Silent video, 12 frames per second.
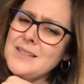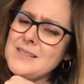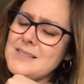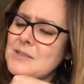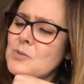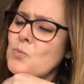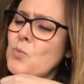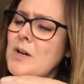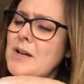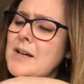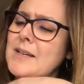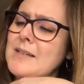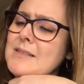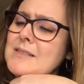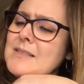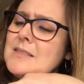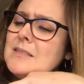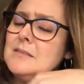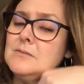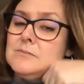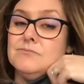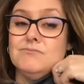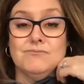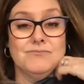as it was,
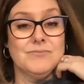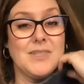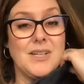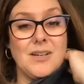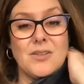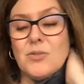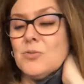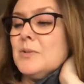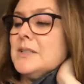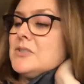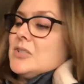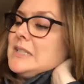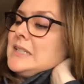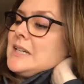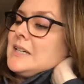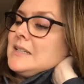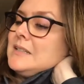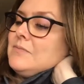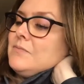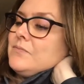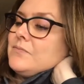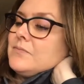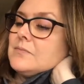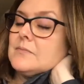Uncle Richie nodded.
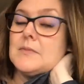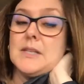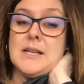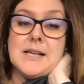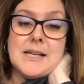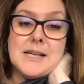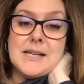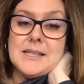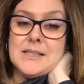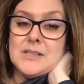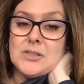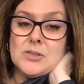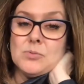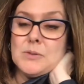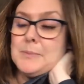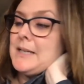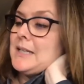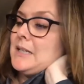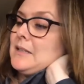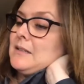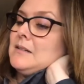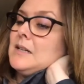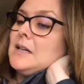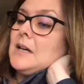I know, Rebecca.
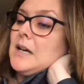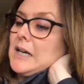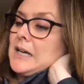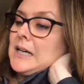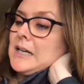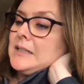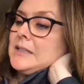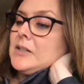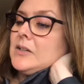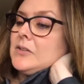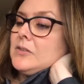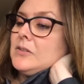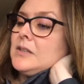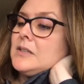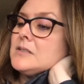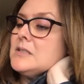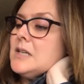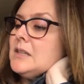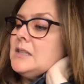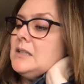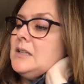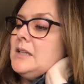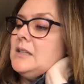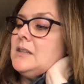I know. There's nothing
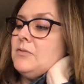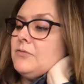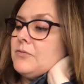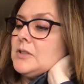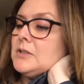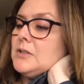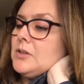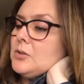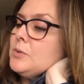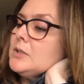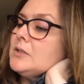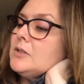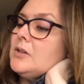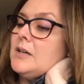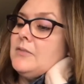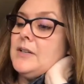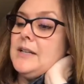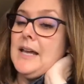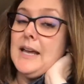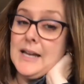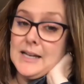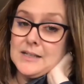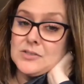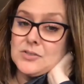like the thrill of an
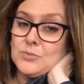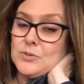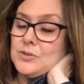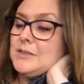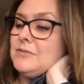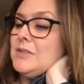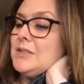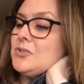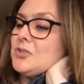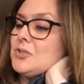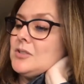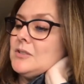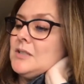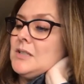actual adventure.